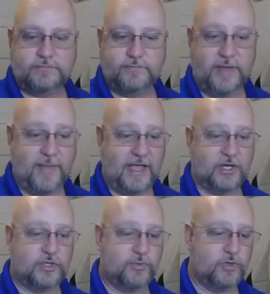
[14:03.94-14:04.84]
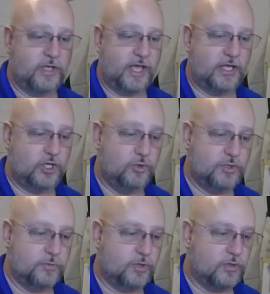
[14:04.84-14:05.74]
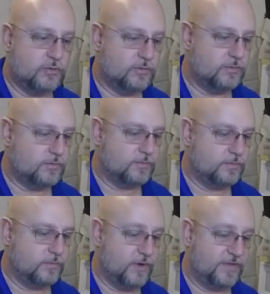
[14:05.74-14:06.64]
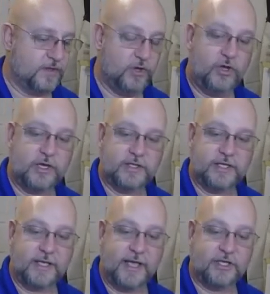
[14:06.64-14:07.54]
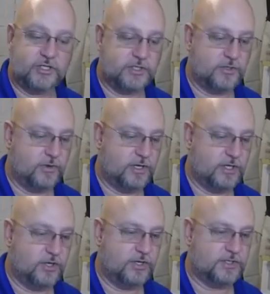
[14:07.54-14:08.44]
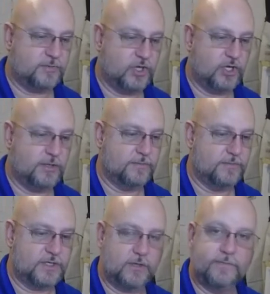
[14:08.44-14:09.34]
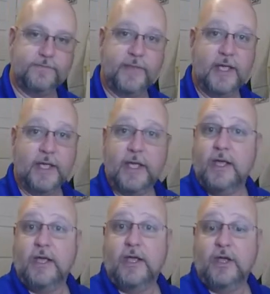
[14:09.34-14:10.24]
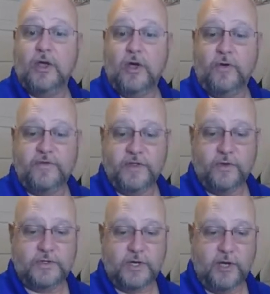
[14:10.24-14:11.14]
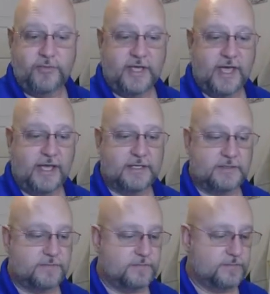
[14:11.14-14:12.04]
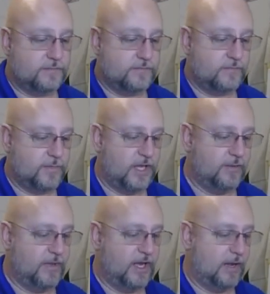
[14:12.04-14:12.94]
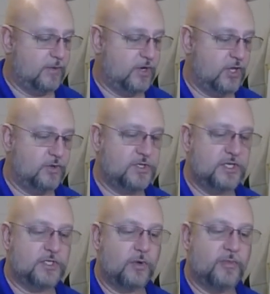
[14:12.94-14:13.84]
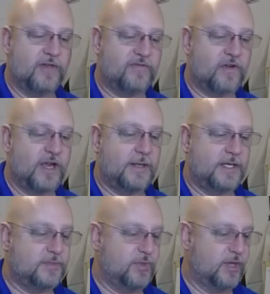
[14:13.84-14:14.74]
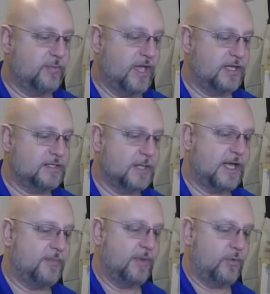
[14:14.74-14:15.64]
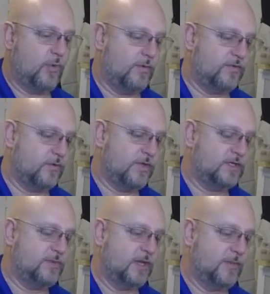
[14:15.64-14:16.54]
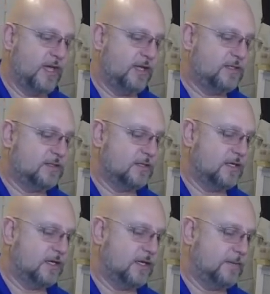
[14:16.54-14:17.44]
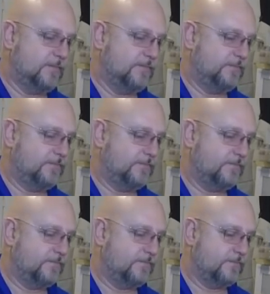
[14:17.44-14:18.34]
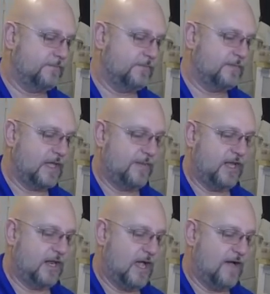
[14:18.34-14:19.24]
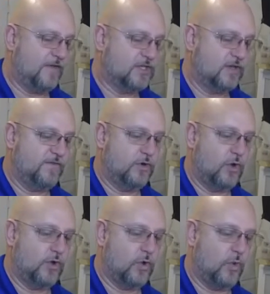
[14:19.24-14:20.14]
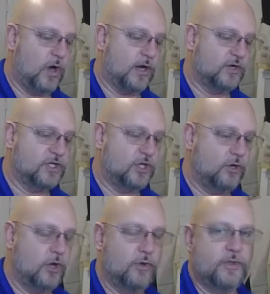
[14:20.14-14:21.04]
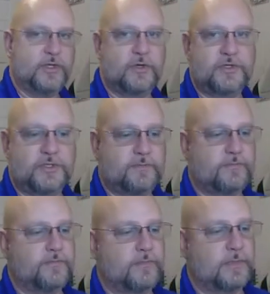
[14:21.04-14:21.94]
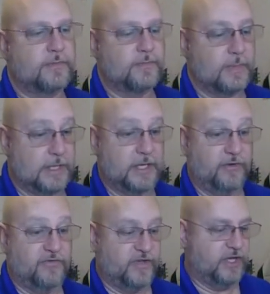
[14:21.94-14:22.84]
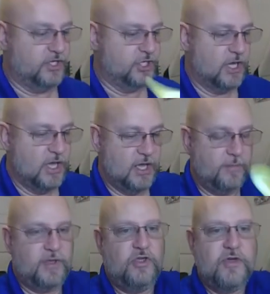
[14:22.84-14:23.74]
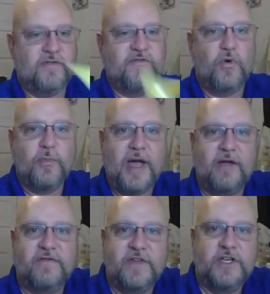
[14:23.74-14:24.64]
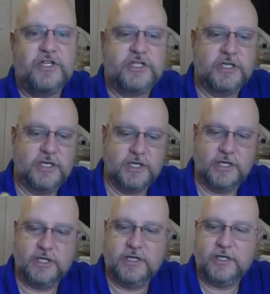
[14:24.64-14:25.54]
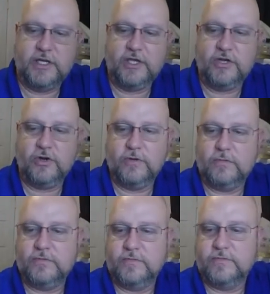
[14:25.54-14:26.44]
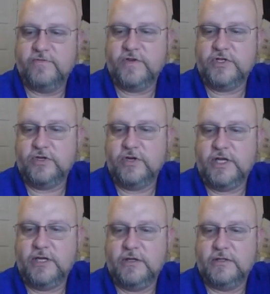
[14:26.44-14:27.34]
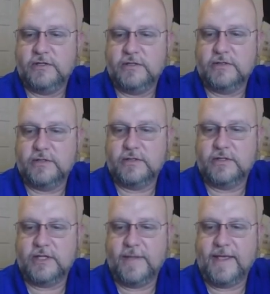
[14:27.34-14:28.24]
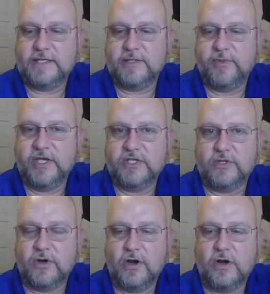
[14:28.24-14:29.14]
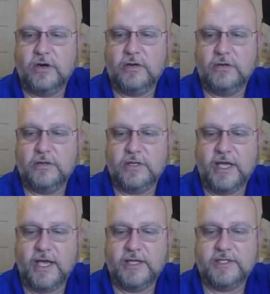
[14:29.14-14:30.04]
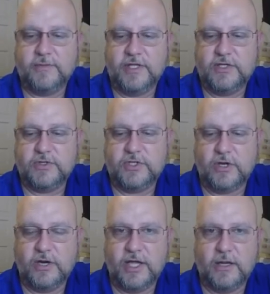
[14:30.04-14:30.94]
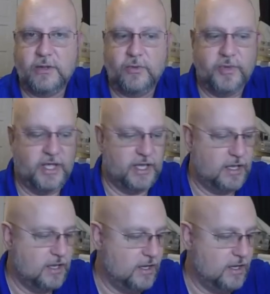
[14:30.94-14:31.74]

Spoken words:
be manageable and usable with a hook that actually is going to do you some good. So hopefully those will help you guys in being able to use these. Don't be afraid of these big baits. A lot of people won't throw these big baits. I mean, obviously if you know your waters and you know that there's little fish, I mean, you get 4-pound fish in your fishery, and that's the biggest there are. Yeah, some of these are starting to get a little big